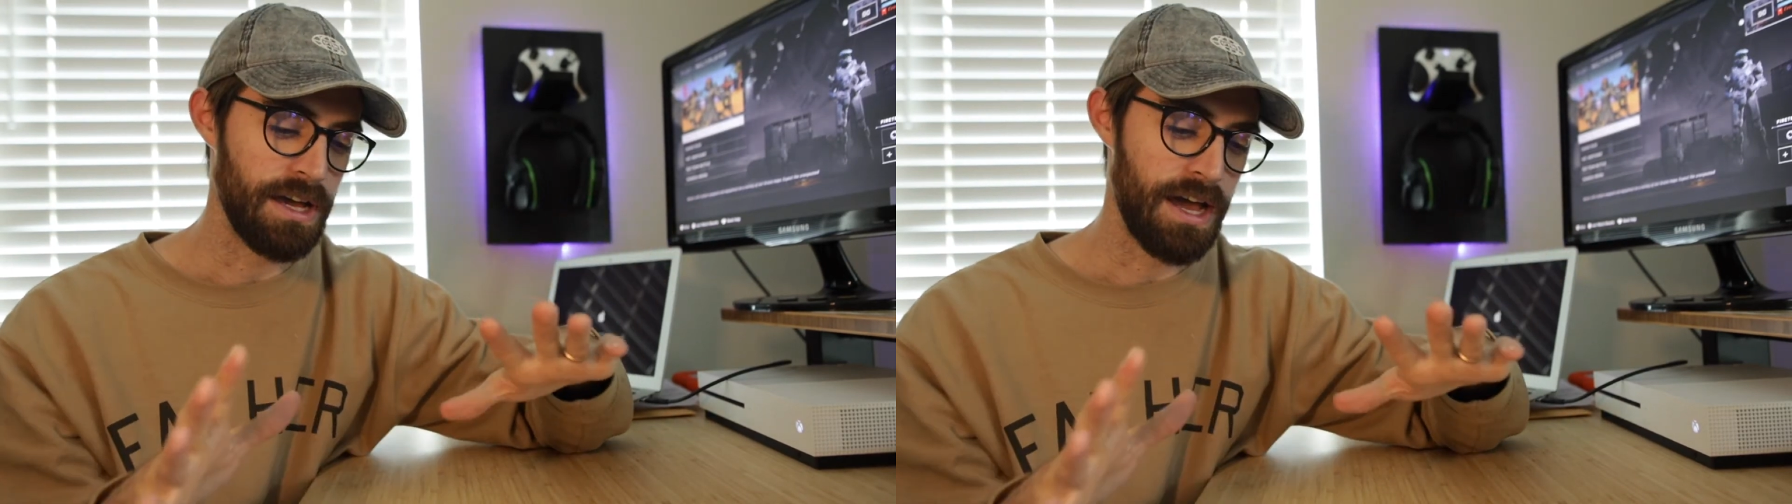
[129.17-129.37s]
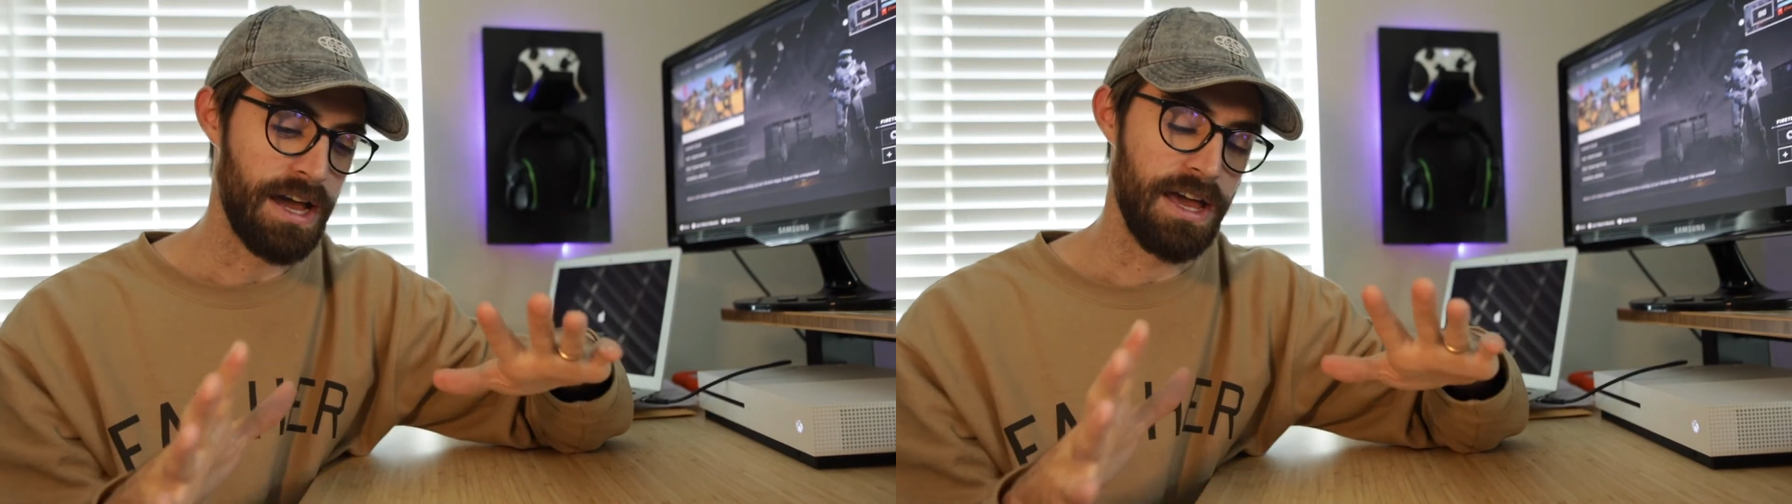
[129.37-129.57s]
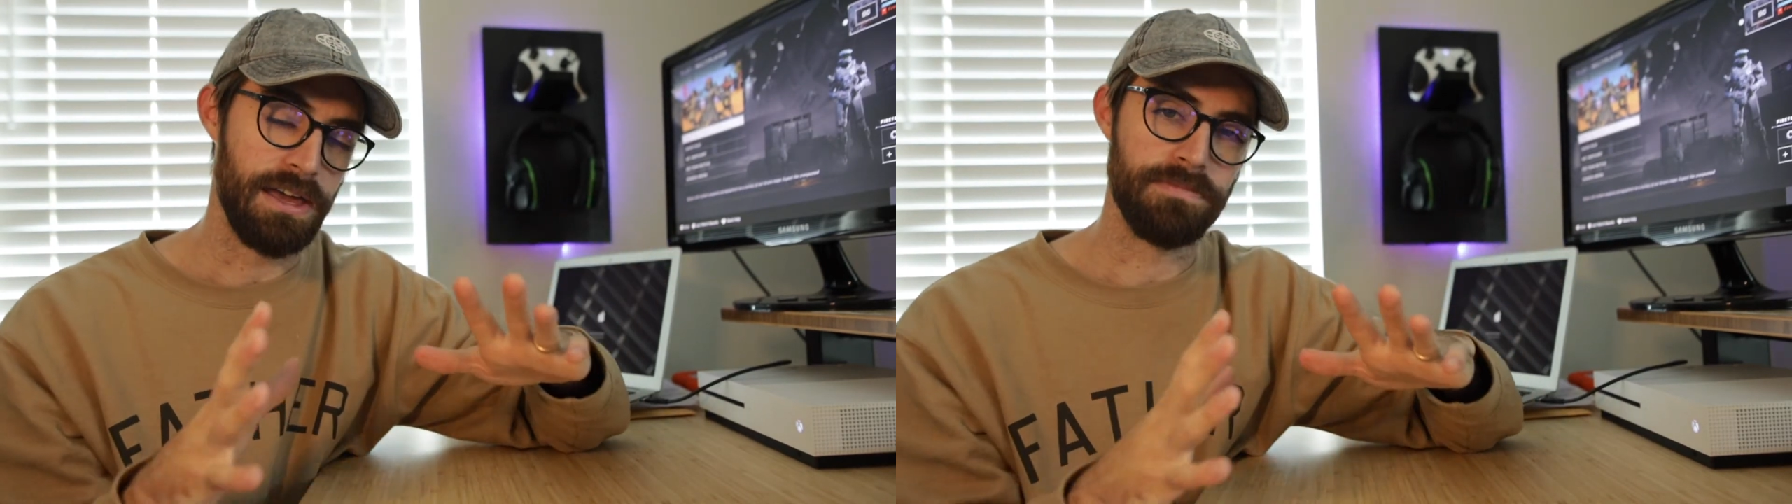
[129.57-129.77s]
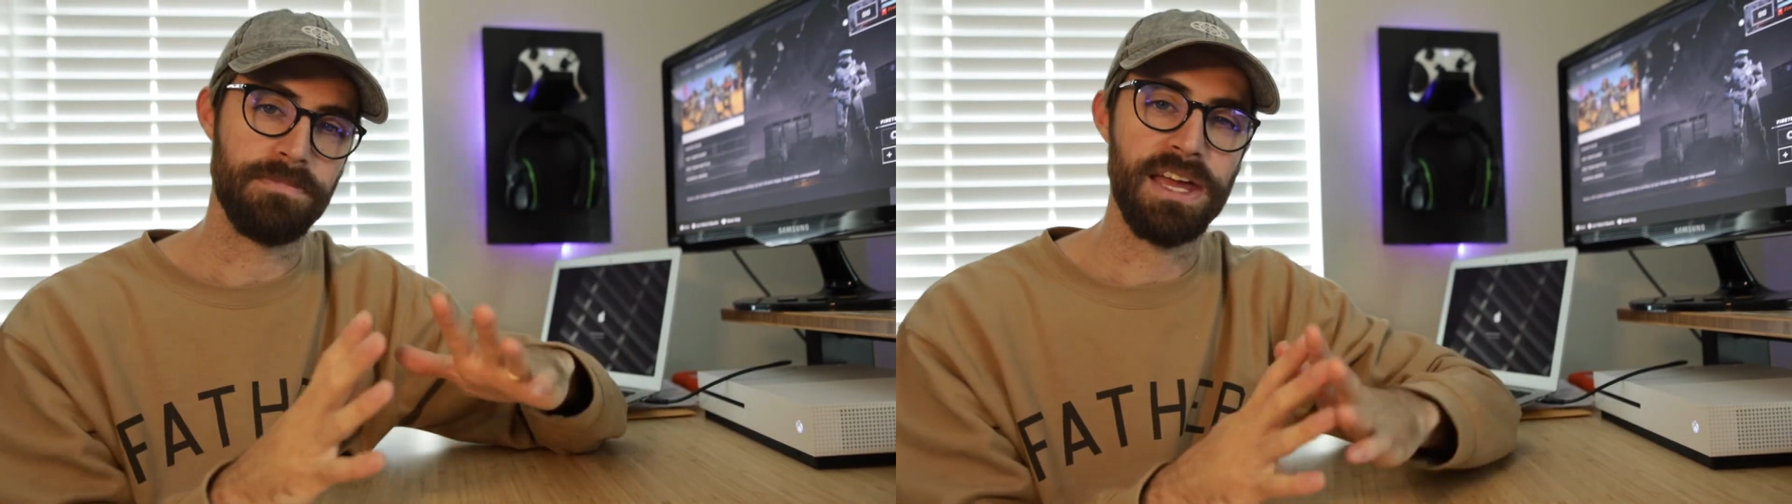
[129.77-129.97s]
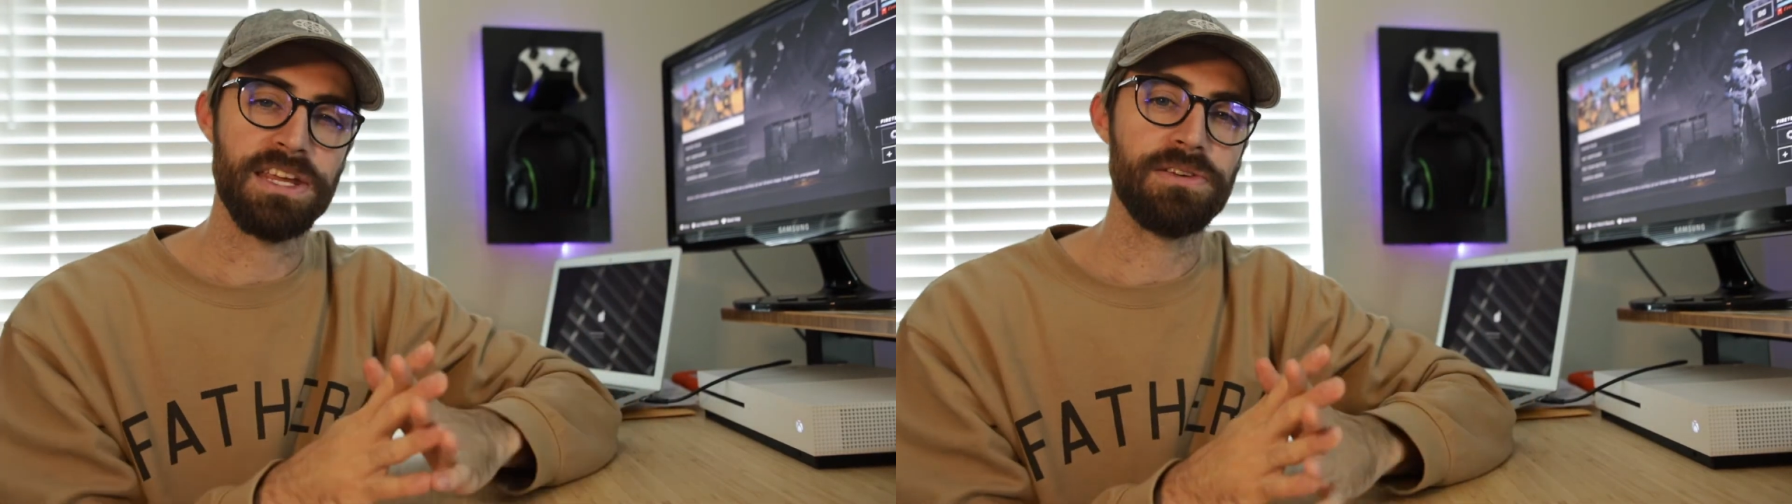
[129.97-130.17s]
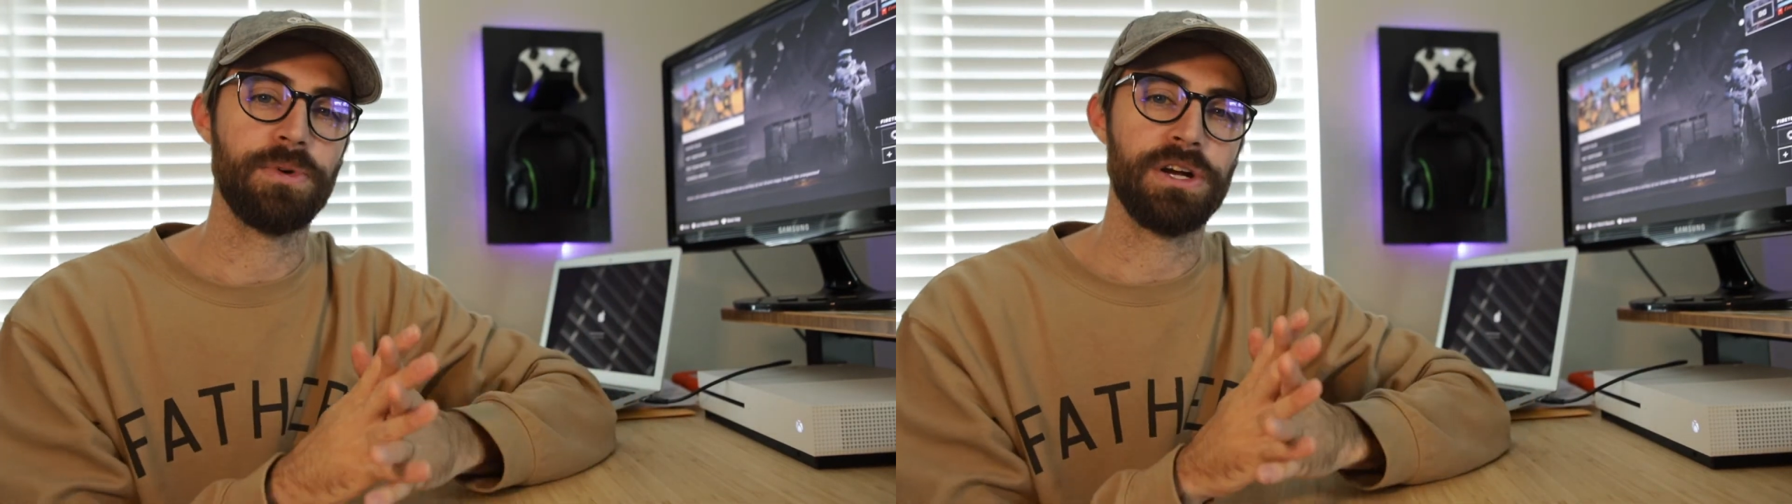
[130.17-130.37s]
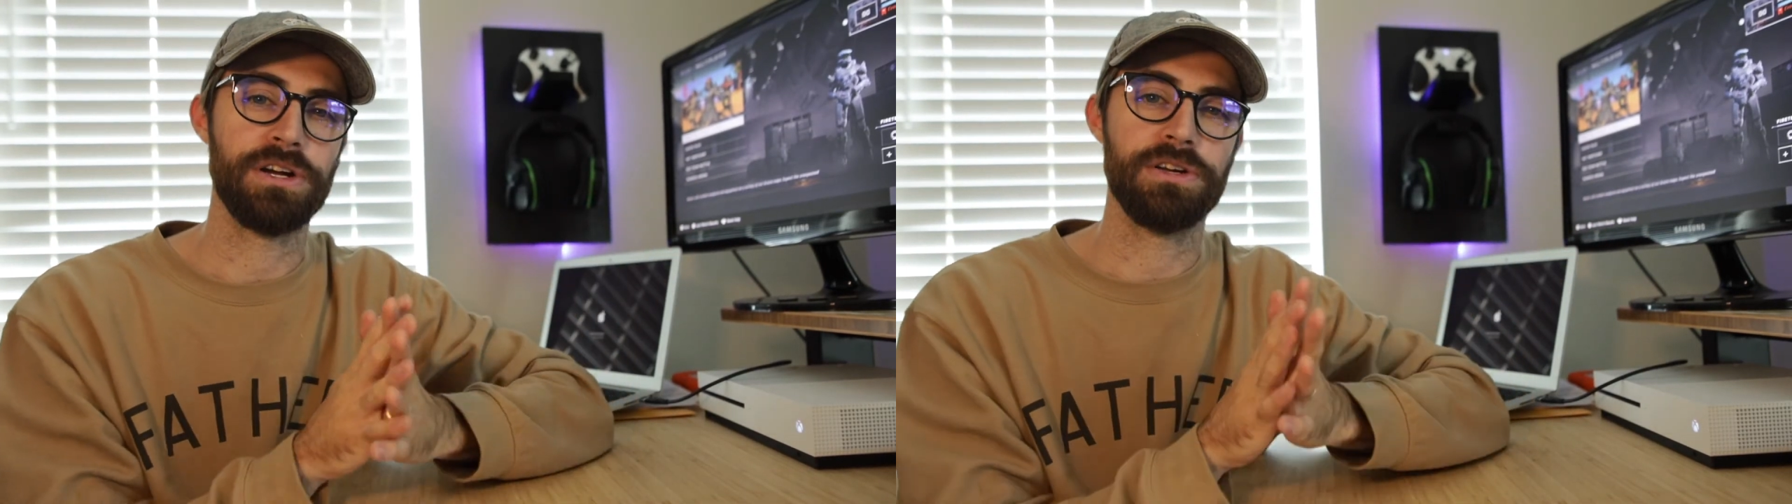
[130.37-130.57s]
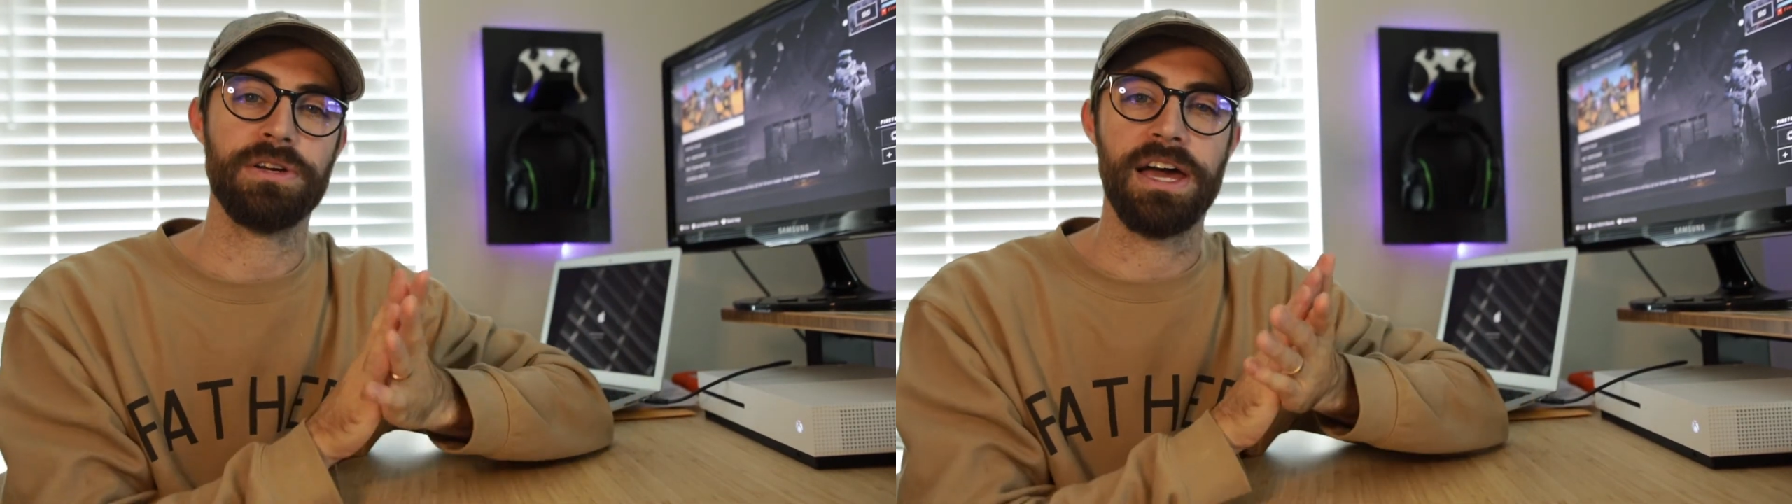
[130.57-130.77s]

I made it where